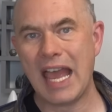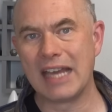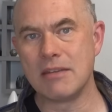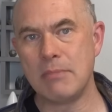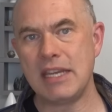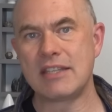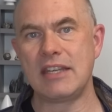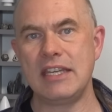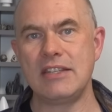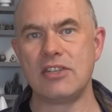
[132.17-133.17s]
and it makes
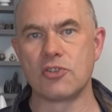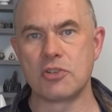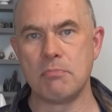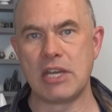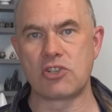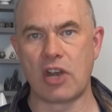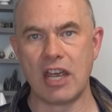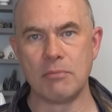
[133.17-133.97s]
it easier to measure how